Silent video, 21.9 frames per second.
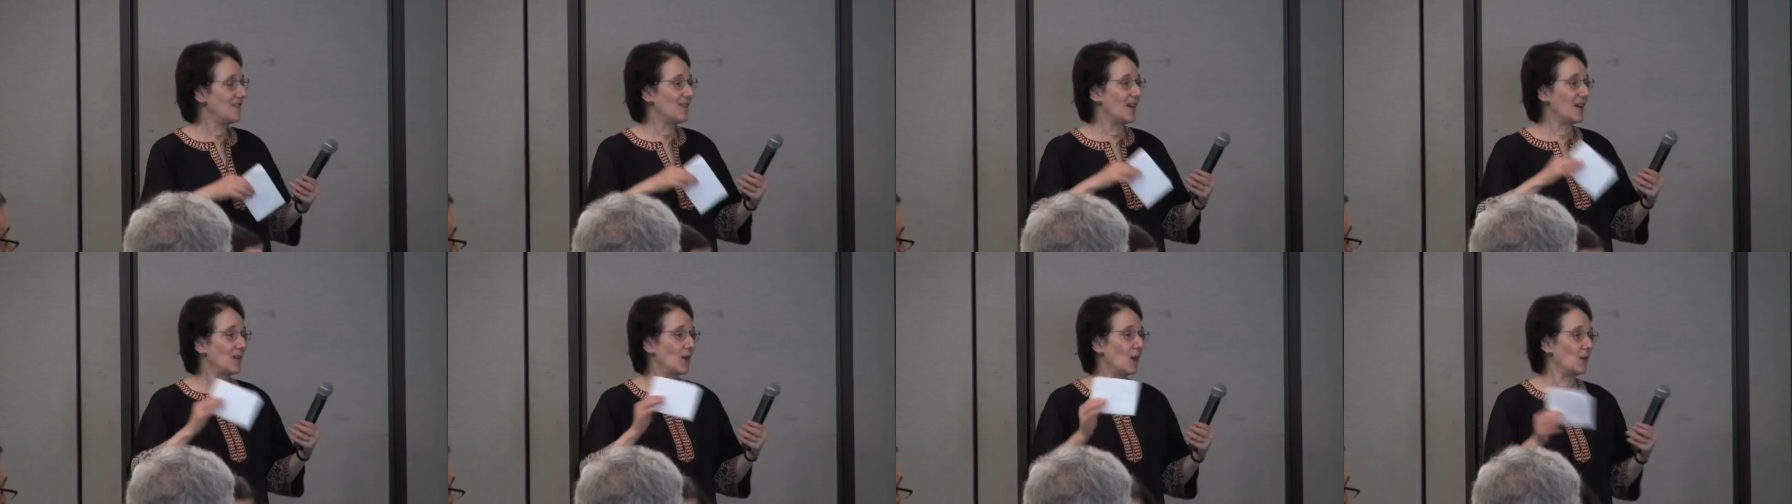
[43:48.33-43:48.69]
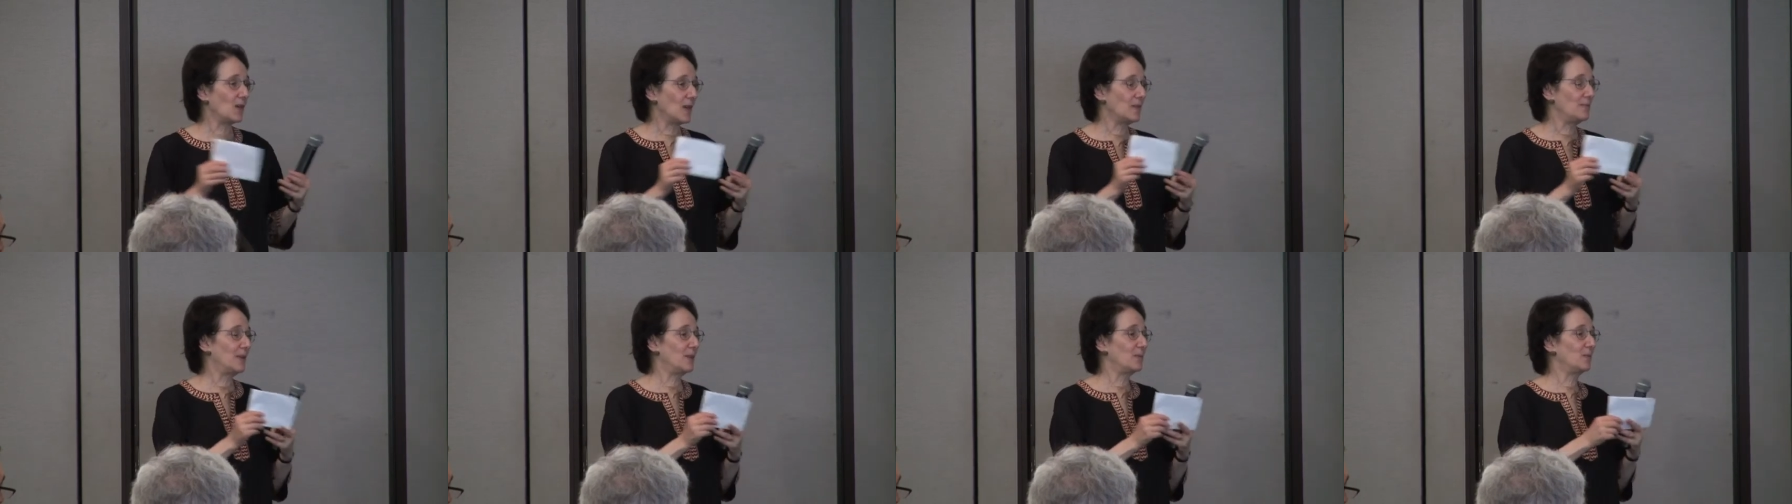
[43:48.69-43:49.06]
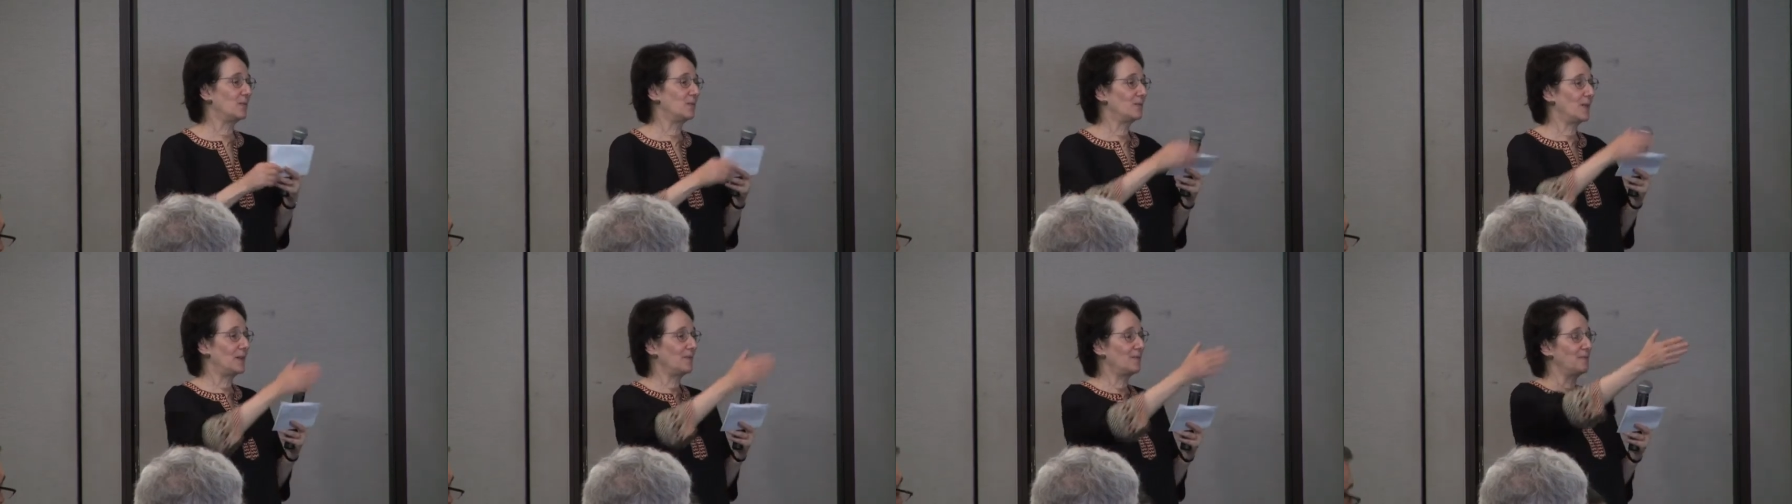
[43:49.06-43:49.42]
I Okay, but,
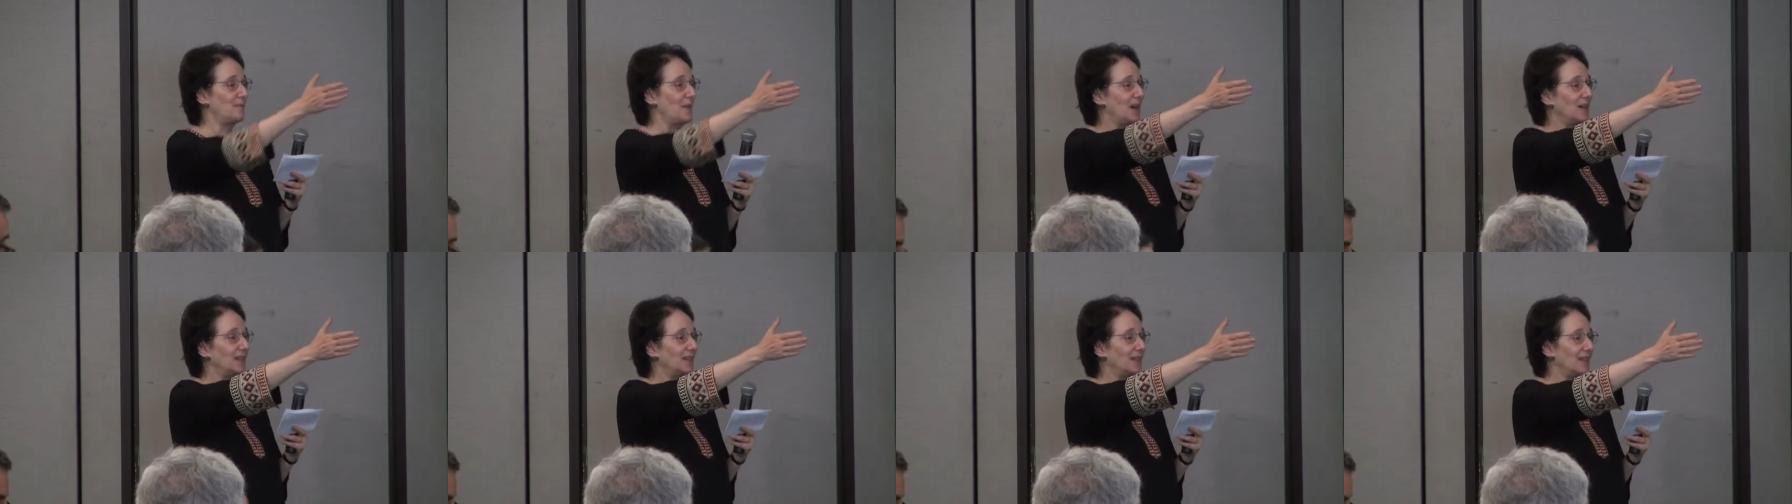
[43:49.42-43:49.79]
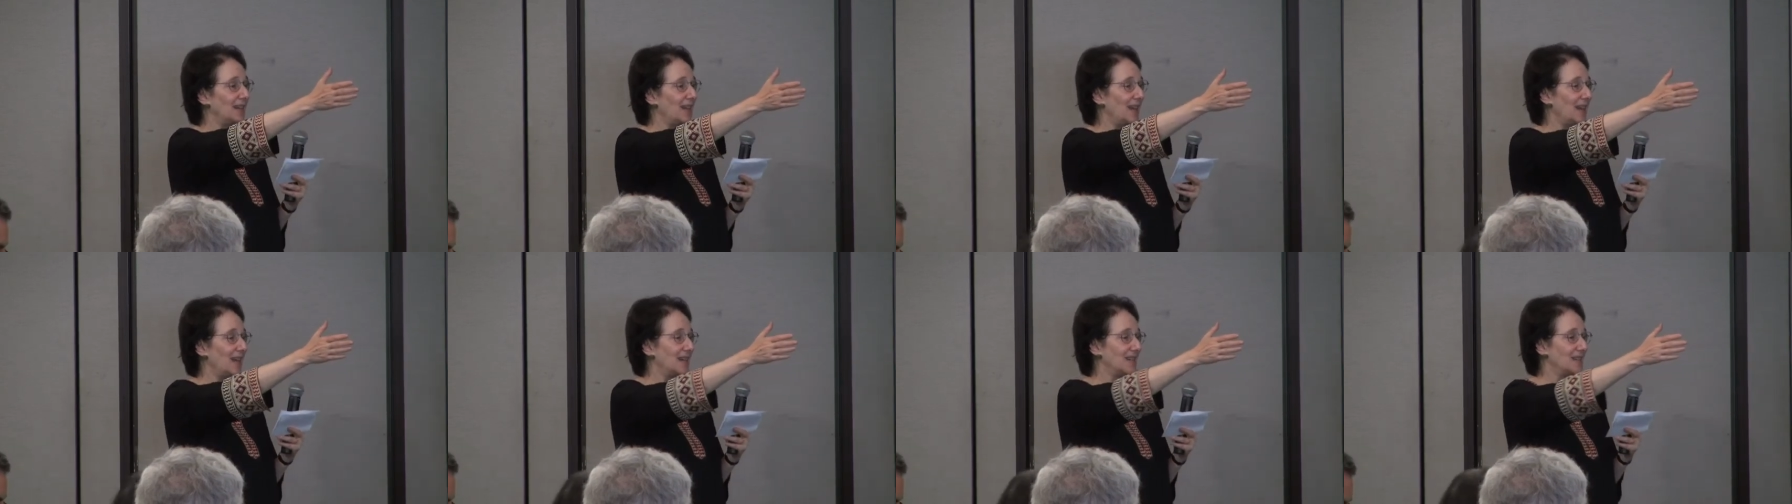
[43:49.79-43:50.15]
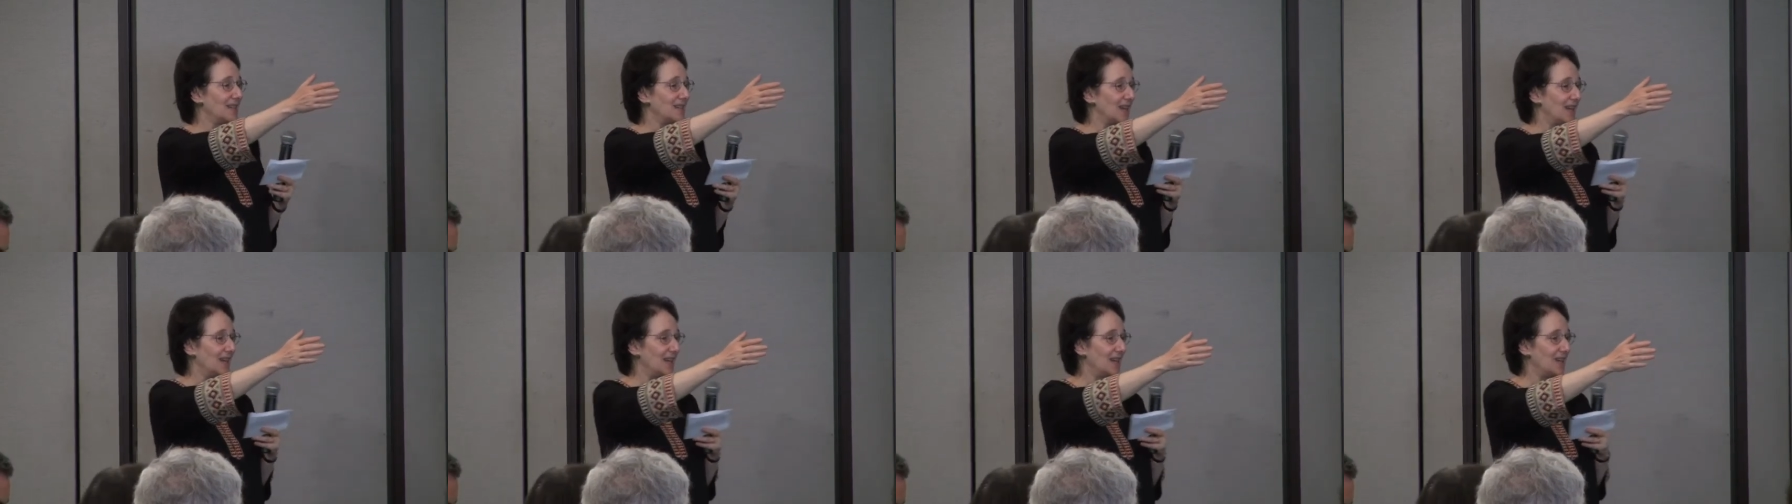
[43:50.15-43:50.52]
but Marilyn
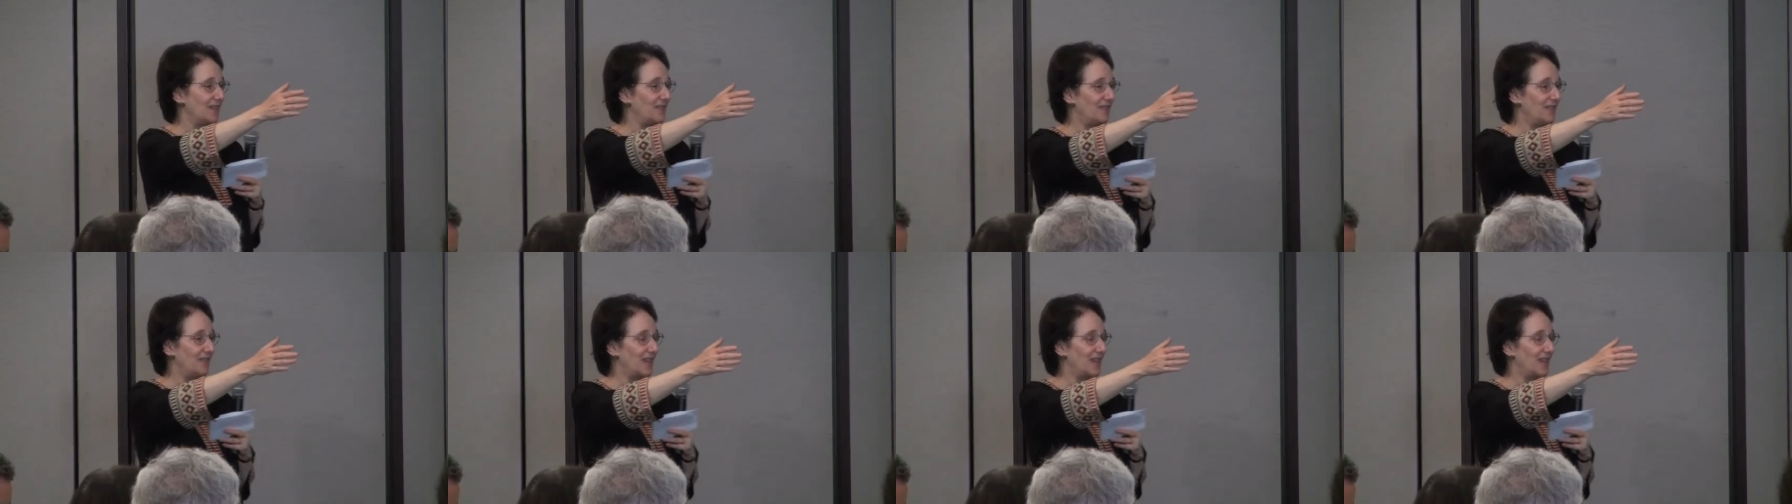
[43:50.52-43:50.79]
has a